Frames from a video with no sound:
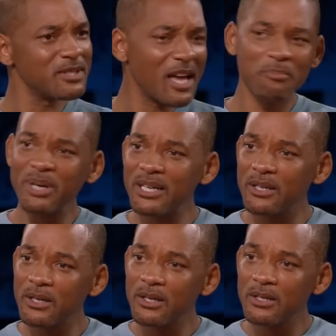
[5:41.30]
was like,
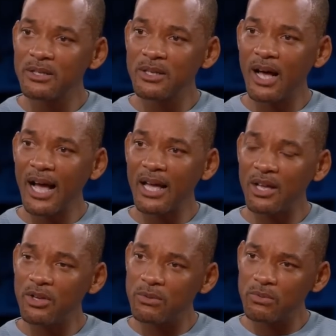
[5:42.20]
but
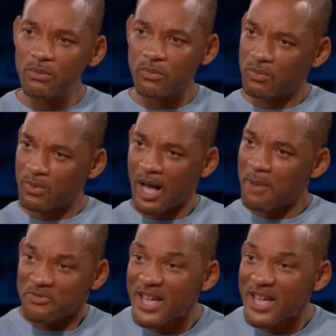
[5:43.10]
I'm